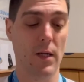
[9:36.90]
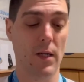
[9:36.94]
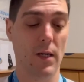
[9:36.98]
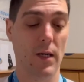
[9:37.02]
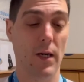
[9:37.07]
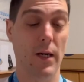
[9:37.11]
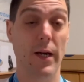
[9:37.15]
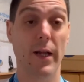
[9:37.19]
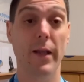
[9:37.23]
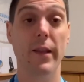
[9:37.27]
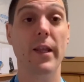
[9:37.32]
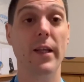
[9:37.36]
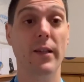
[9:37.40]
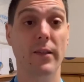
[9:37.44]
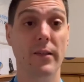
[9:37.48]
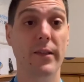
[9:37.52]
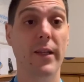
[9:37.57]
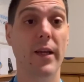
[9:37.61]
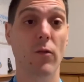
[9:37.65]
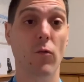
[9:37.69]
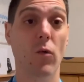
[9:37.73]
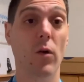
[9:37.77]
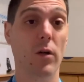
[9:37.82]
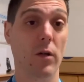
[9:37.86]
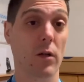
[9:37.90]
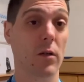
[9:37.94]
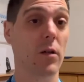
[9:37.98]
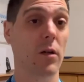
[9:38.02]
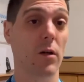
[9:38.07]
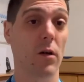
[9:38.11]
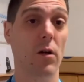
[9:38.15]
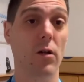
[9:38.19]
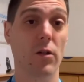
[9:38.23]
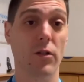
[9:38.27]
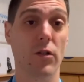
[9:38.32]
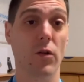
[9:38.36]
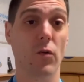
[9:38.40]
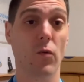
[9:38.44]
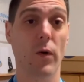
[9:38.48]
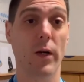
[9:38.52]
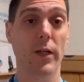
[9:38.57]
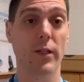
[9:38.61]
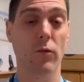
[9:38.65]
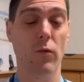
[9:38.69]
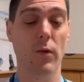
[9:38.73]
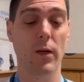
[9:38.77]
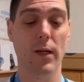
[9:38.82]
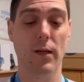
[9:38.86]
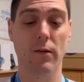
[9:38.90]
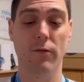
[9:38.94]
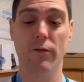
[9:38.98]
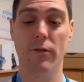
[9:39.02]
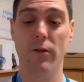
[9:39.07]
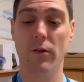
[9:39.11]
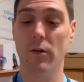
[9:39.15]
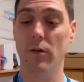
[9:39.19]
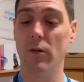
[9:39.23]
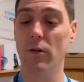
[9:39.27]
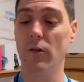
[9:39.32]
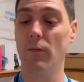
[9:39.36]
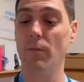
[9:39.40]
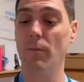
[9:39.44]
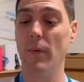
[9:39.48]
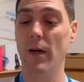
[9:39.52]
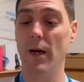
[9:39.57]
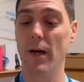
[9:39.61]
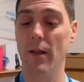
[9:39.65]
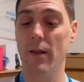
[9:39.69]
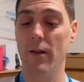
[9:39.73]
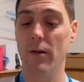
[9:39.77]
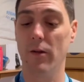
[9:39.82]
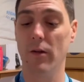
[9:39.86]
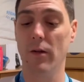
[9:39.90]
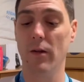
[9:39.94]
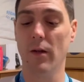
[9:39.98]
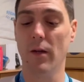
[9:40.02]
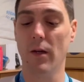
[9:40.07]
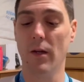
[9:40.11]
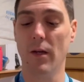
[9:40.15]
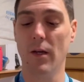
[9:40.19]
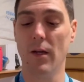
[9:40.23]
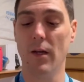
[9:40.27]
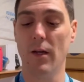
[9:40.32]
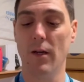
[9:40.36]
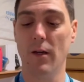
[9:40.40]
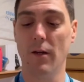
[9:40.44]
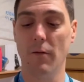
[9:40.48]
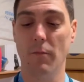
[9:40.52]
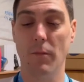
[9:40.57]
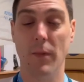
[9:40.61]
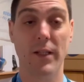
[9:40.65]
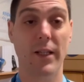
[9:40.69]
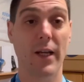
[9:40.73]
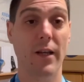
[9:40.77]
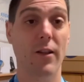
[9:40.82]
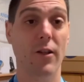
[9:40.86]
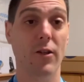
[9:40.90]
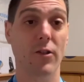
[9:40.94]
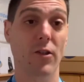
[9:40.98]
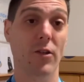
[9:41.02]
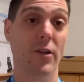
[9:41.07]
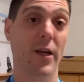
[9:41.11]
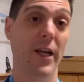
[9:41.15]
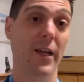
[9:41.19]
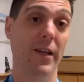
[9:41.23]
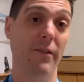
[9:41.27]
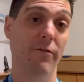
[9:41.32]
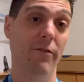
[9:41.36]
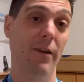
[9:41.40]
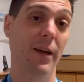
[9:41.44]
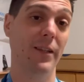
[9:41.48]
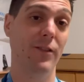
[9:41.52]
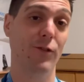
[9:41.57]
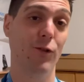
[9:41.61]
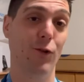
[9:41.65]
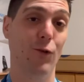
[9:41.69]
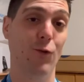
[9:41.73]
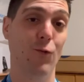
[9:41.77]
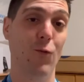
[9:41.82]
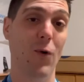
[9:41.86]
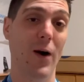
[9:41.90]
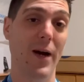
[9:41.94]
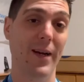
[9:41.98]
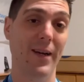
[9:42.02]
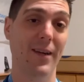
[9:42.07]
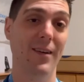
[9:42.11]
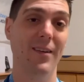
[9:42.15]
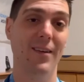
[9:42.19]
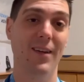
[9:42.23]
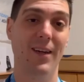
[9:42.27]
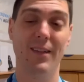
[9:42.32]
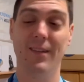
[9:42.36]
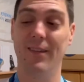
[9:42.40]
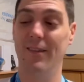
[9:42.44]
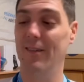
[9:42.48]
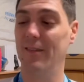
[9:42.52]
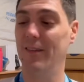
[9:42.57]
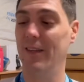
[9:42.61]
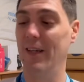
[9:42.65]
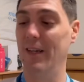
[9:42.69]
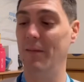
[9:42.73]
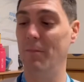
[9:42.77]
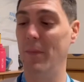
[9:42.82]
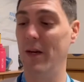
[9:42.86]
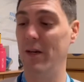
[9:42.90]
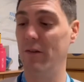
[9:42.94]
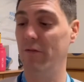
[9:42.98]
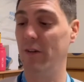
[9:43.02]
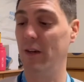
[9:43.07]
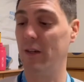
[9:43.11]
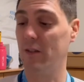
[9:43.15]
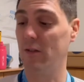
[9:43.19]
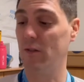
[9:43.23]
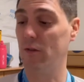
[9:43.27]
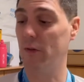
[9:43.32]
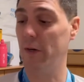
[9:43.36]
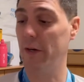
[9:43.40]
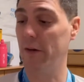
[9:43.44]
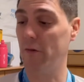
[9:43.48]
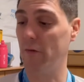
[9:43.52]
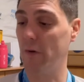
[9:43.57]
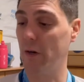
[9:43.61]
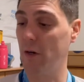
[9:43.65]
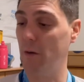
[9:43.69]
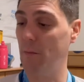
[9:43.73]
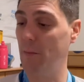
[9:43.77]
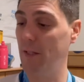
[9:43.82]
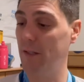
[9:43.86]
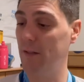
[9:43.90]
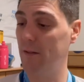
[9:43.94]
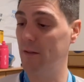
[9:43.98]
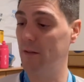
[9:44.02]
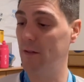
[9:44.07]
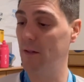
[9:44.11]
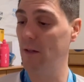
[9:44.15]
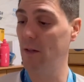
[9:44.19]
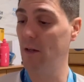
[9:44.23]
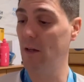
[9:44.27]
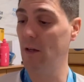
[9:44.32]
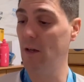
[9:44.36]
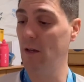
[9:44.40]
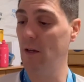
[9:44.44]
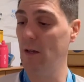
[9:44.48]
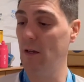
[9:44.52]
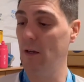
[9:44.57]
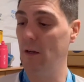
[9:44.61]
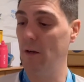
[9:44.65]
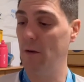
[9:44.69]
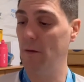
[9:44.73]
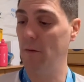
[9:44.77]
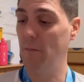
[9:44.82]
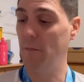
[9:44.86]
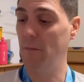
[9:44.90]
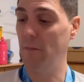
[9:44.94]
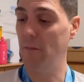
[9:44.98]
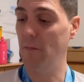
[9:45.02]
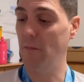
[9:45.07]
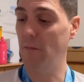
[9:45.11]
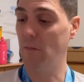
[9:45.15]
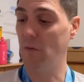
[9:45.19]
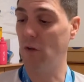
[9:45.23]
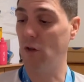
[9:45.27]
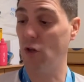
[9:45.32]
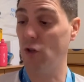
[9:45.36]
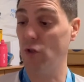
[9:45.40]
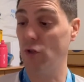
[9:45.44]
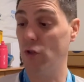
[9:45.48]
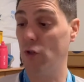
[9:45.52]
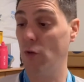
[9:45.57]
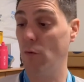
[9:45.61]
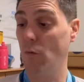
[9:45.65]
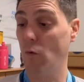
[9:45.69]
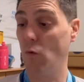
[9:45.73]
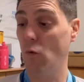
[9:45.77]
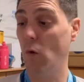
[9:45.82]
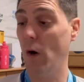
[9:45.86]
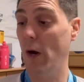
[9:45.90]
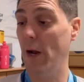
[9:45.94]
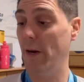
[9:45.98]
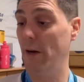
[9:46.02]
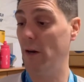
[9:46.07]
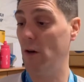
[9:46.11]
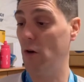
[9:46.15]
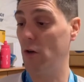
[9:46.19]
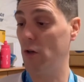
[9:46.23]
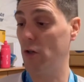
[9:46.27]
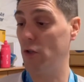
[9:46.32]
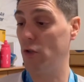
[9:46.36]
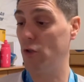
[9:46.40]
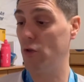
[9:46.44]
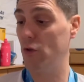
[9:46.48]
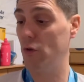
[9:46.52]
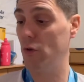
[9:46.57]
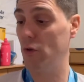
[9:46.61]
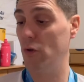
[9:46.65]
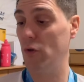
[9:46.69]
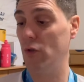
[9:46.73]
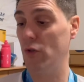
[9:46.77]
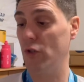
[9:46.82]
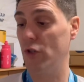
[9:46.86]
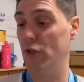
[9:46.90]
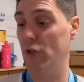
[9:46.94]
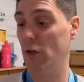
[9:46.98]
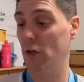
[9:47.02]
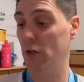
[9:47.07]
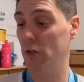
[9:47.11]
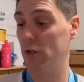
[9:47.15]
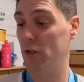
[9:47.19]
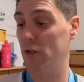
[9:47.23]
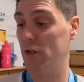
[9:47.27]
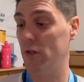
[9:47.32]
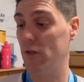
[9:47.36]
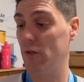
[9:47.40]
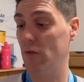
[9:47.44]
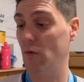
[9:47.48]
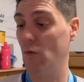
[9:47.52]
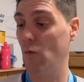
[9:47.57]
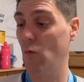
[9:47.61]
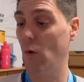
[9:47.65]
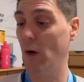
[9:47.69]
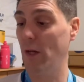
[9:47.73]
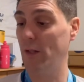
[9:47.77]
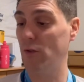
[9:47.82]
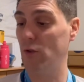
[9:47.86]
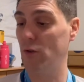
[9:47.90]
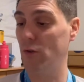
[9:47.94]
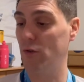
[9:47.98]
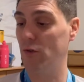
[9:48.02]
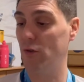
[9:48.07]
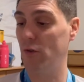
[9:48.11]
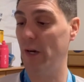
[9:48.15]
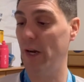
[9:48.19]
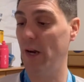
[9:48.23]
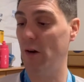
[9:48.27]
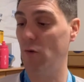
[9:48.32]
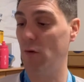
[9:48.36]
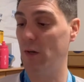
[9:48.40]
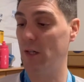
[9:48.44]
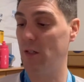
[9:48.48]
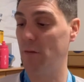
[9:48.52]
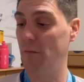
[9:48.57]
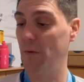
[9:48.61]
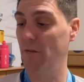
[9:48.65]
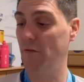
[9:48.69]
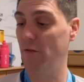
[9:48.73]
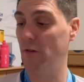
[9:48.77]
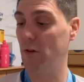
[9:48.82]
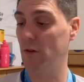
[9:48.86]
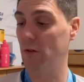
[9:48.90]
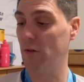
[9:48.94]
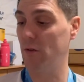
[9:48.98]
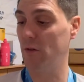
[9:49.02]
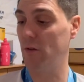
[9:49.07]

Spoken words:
and I think they work also quite well for marathon. But I thought, okay, if I took one, and the manufacturer recommend consume 1 or 2 shots 1 to 3 hours before